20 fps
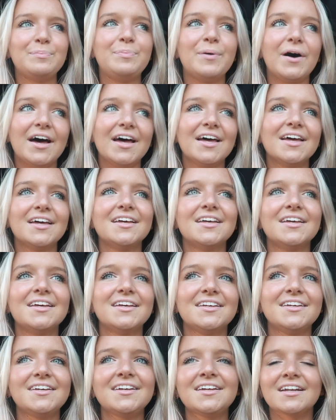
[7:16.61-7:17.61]
But,
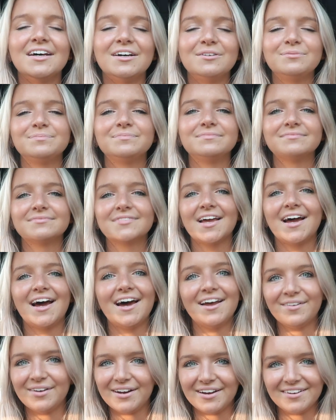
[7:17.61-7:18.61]
you know,
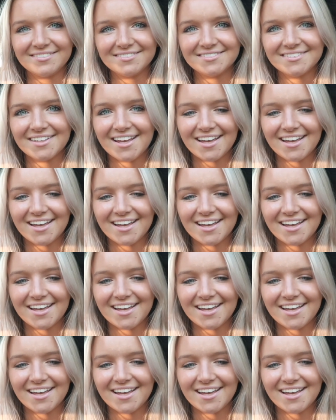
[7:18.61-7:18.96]
I don't know.